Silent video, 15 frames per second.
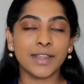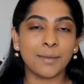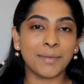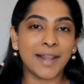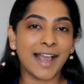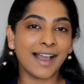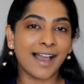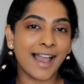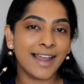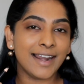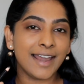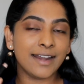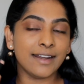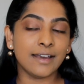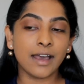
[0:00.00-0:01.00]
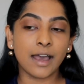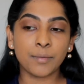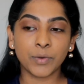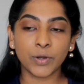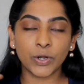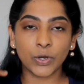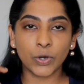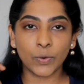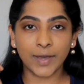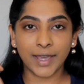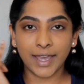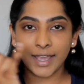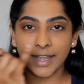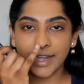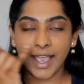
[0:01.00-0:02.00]
a black eyeliner. I'm gonna go
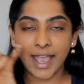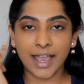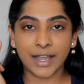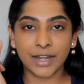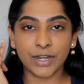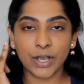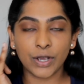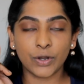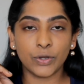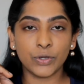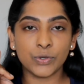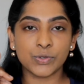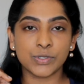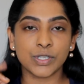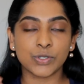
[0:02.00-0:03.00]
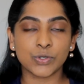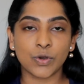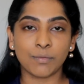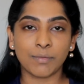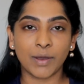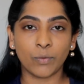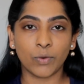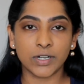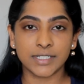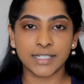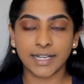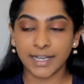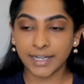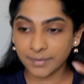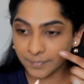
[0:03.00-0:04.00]
ahead and use this on my
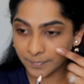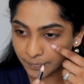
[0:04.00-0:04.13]
waterline.